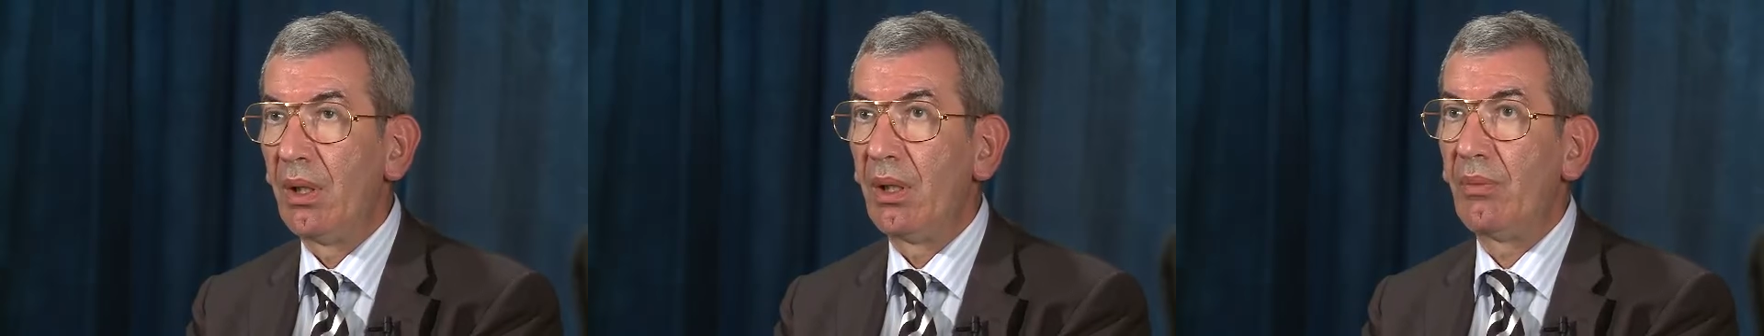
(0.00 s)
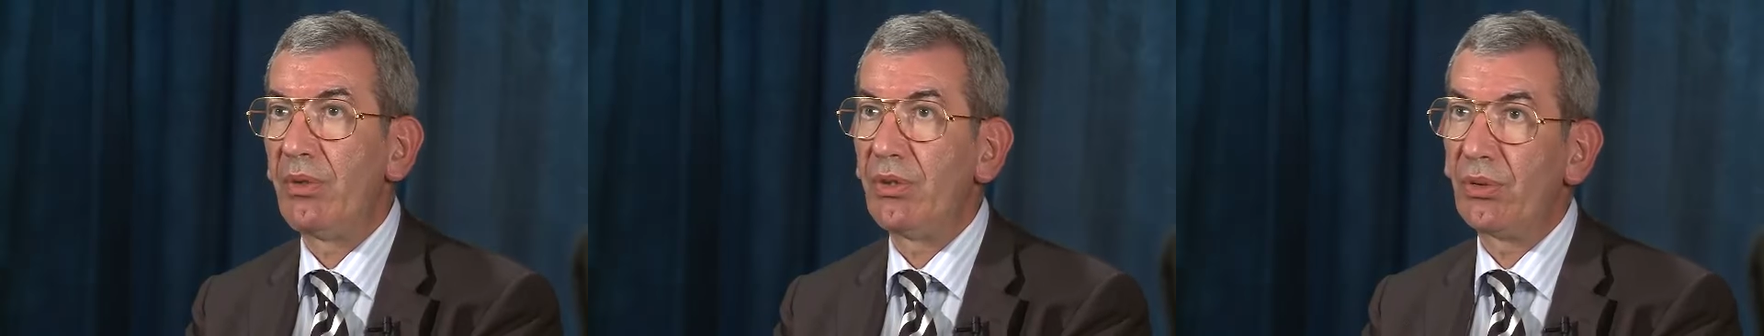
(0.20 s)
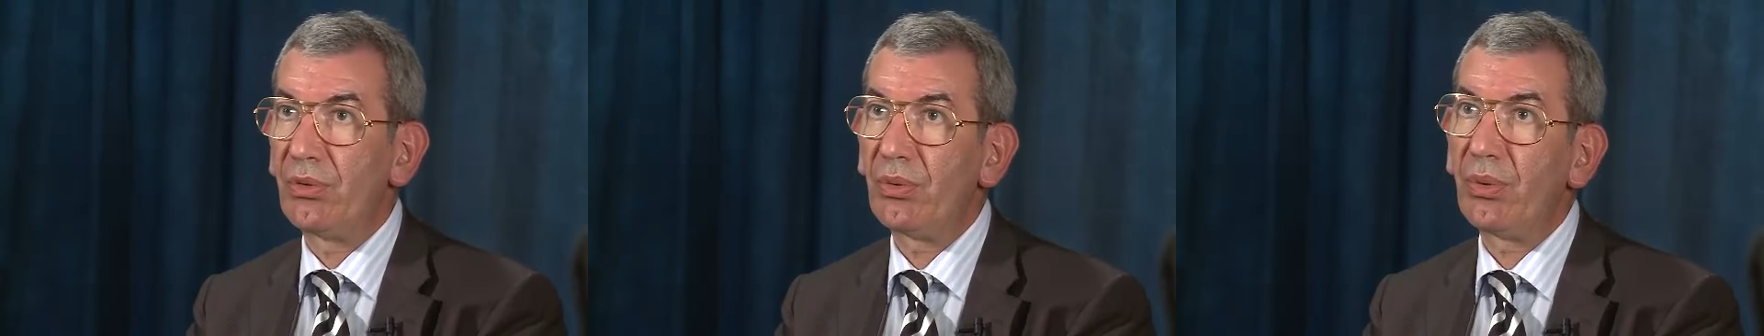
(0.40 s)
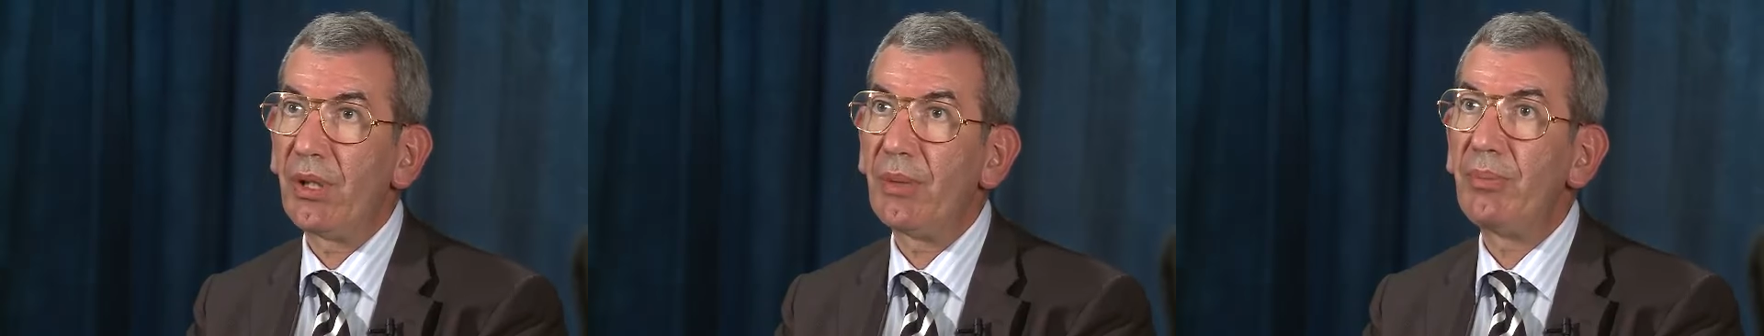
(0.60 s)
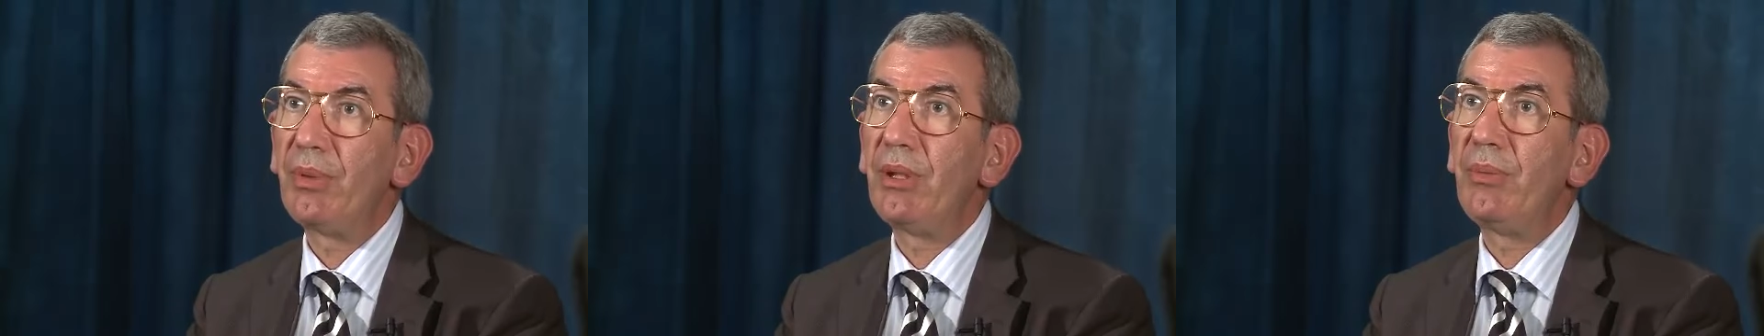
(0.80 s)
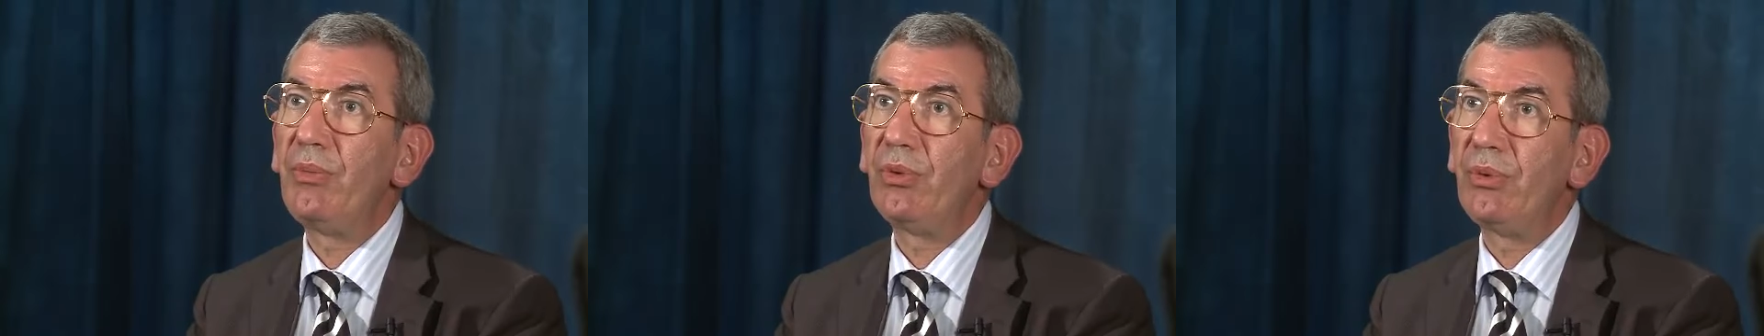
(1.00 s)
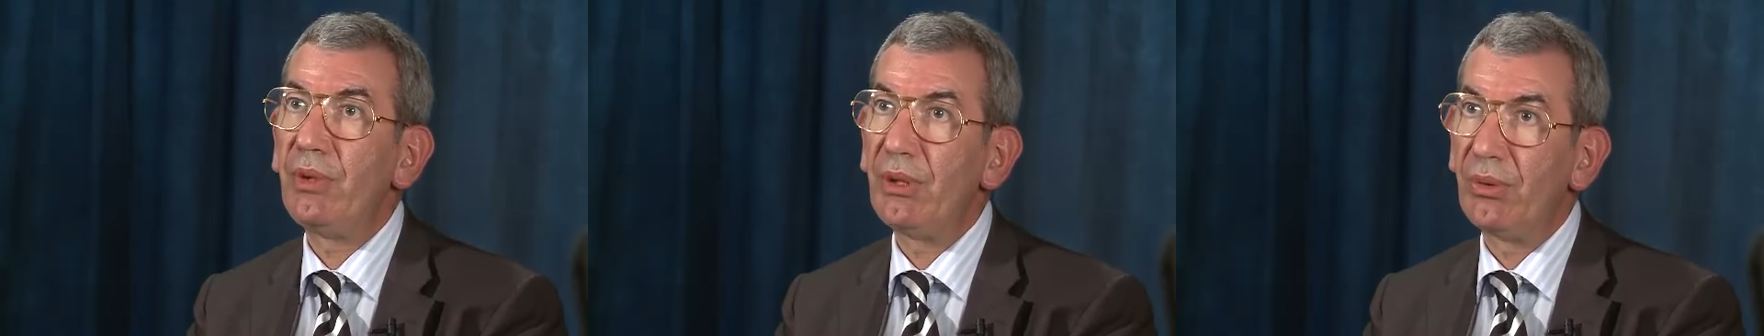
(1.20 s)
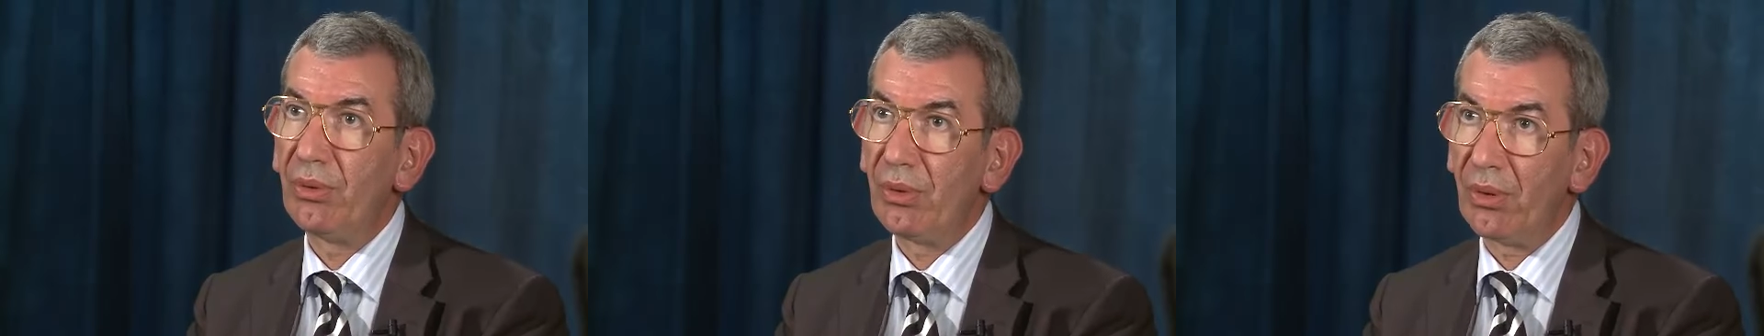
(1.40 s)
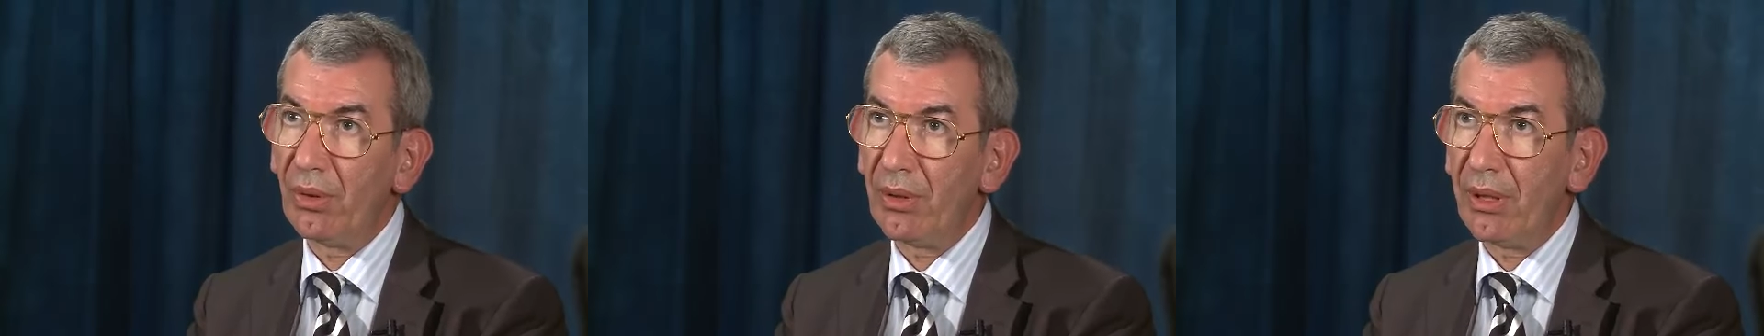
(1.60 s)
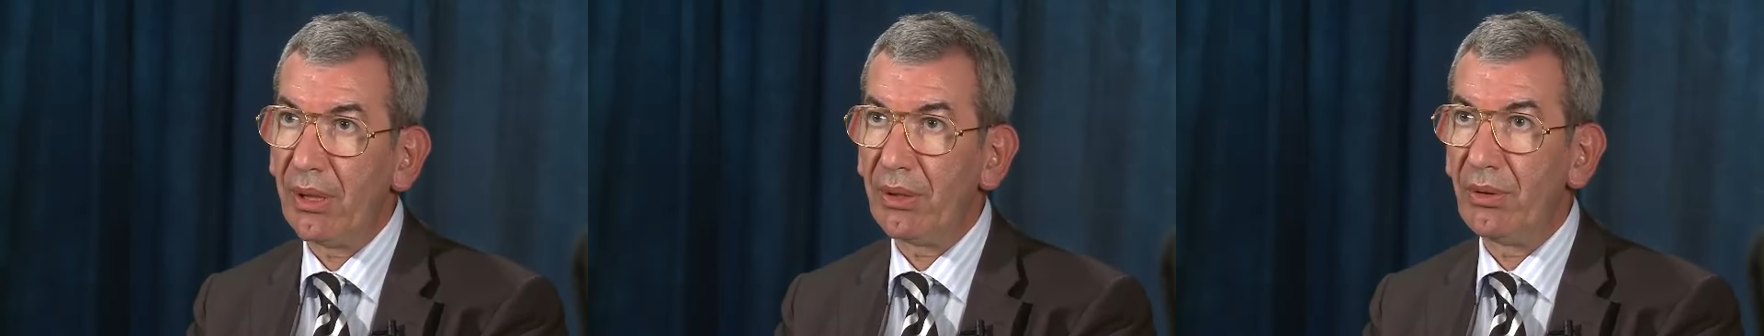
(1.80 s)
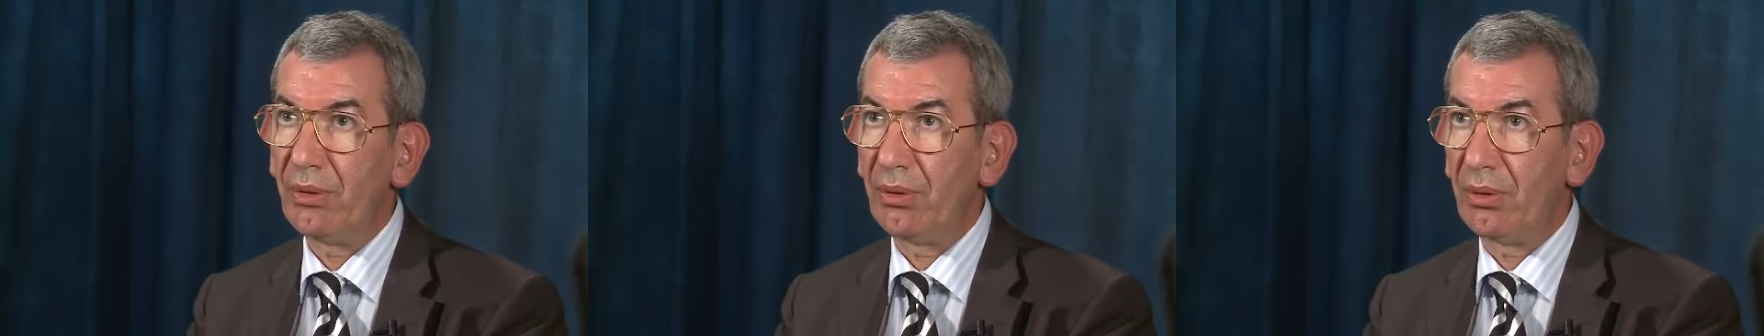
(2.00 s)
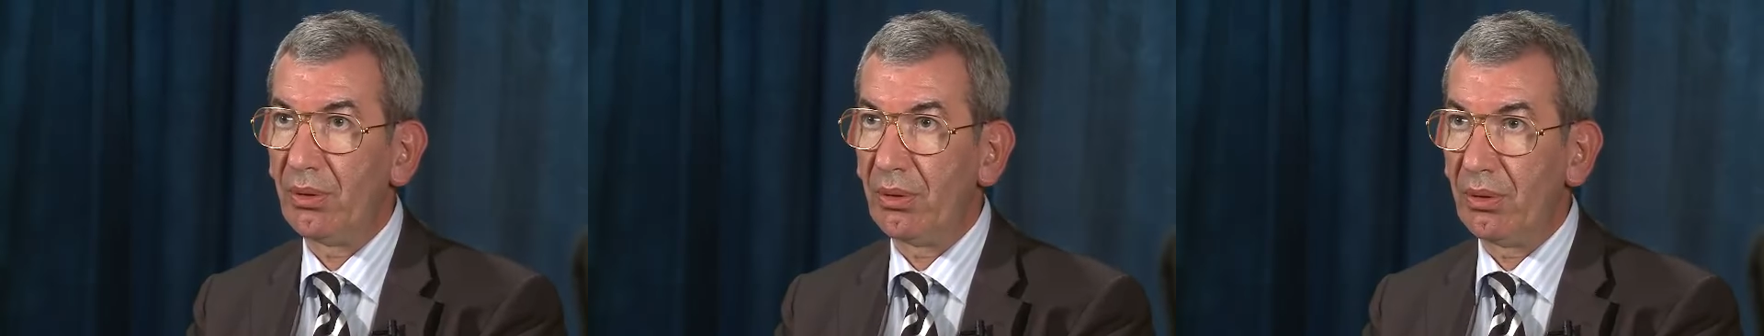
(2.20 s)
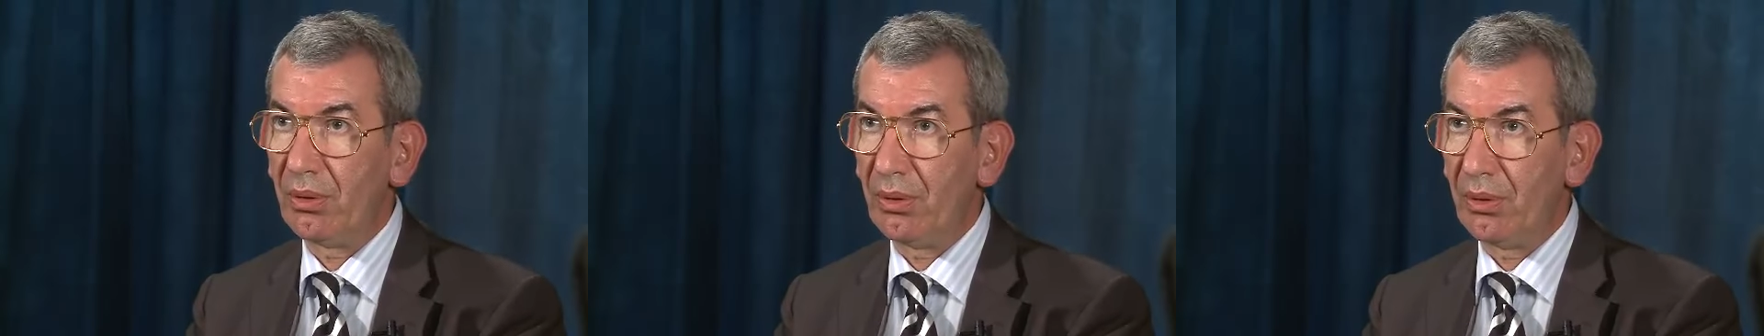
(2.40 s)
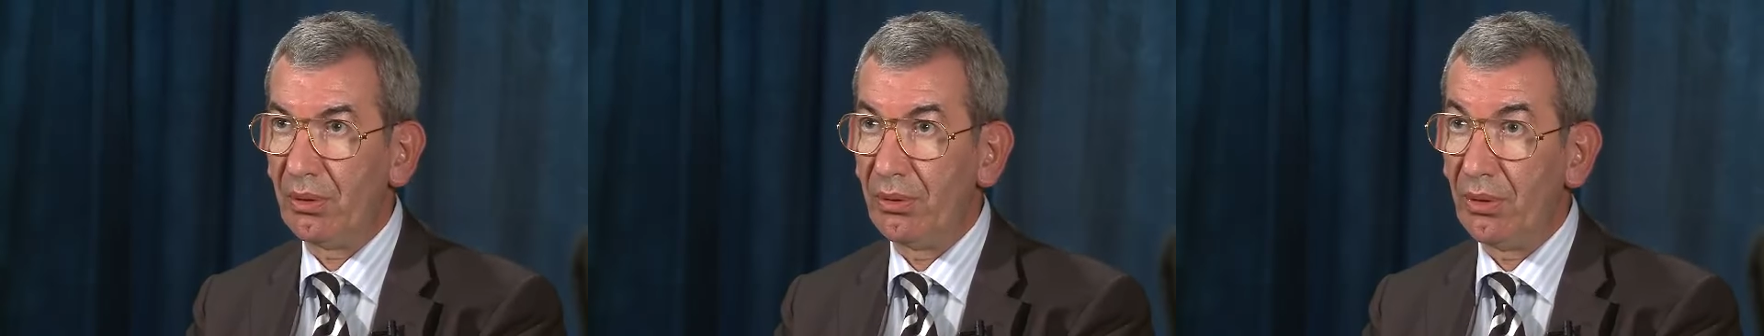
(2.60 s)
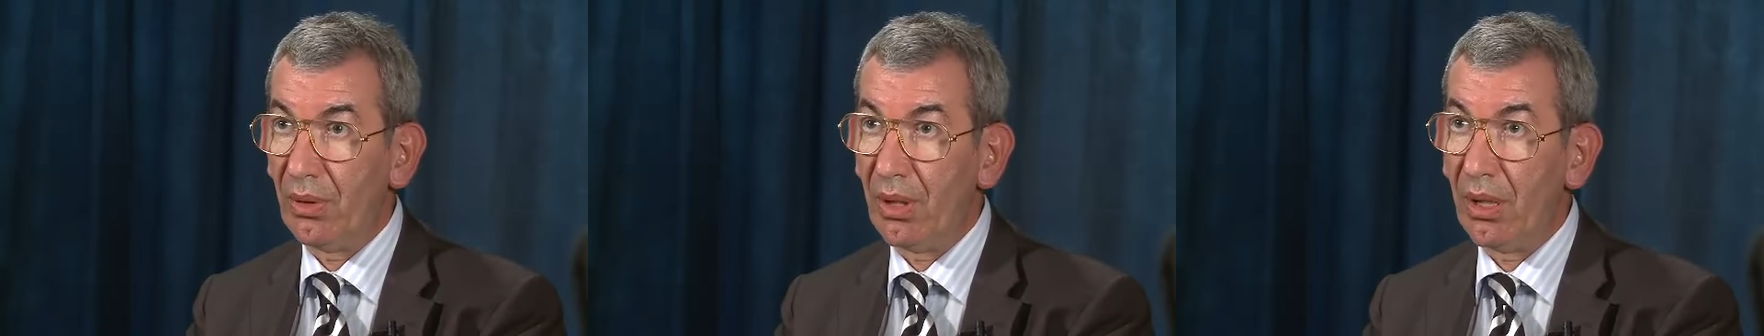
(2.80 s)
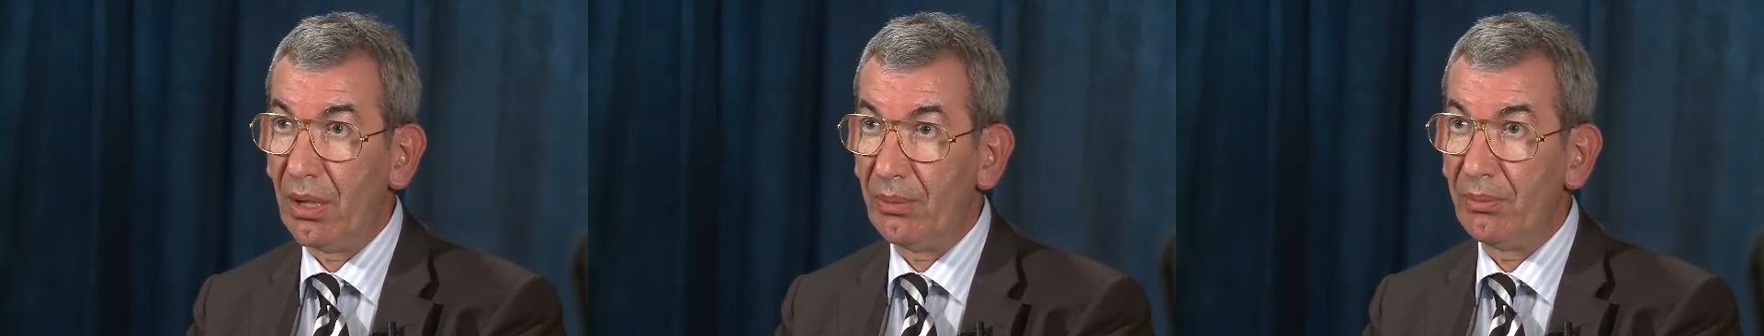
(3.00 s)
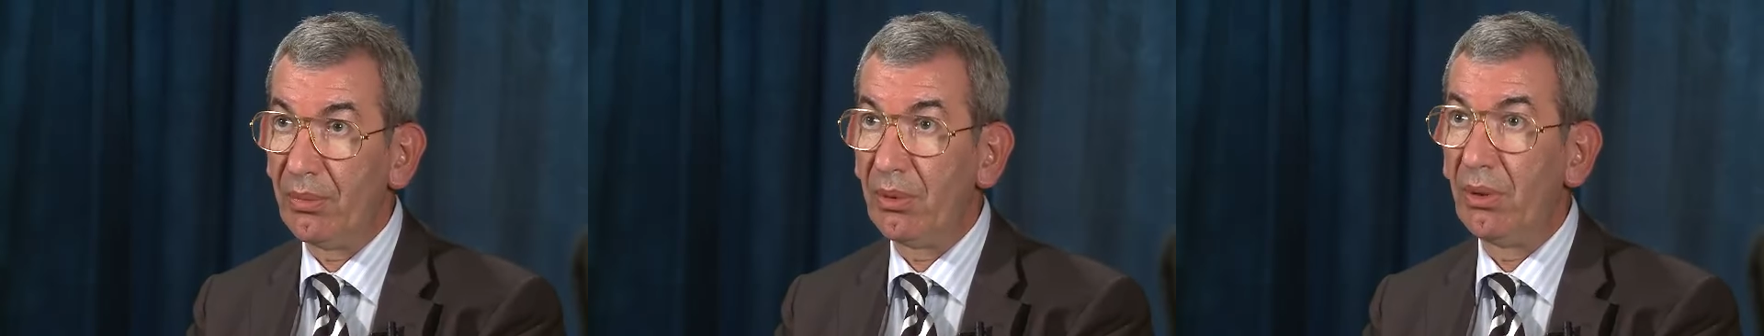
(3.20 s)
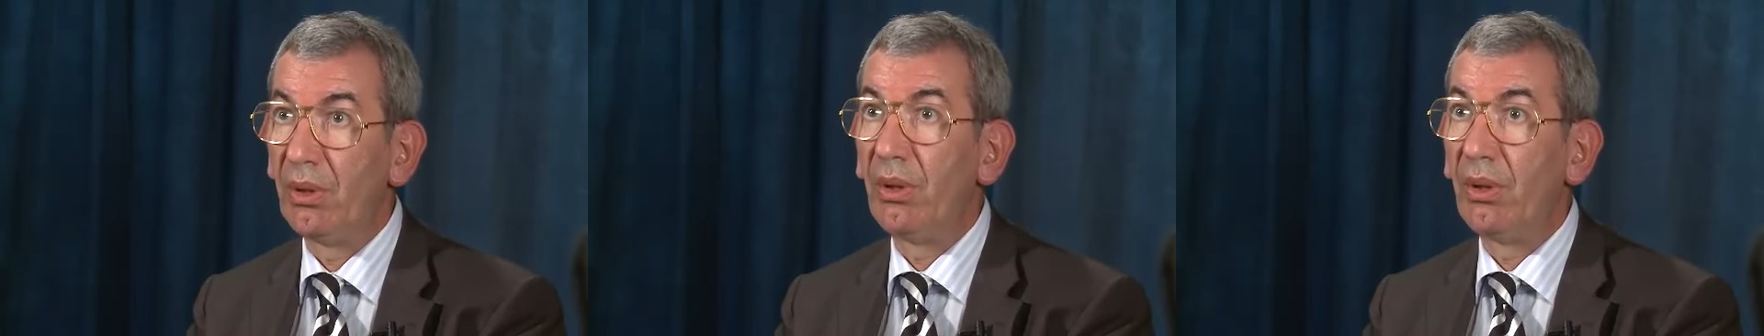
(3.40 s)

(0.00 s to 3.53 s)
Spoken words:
with a straight beam you need to connect your arm